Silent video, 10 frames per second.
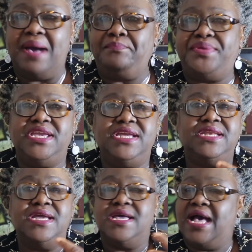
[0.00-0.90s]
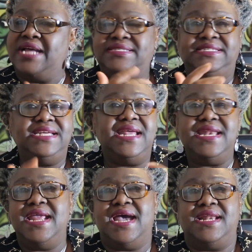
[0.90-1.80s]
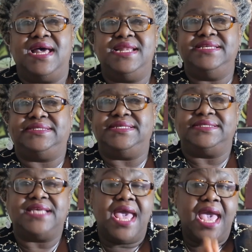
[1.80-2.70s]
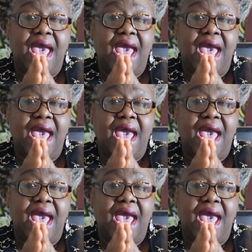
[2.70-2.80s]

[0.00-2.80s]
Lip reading: mapping and DNA analysis,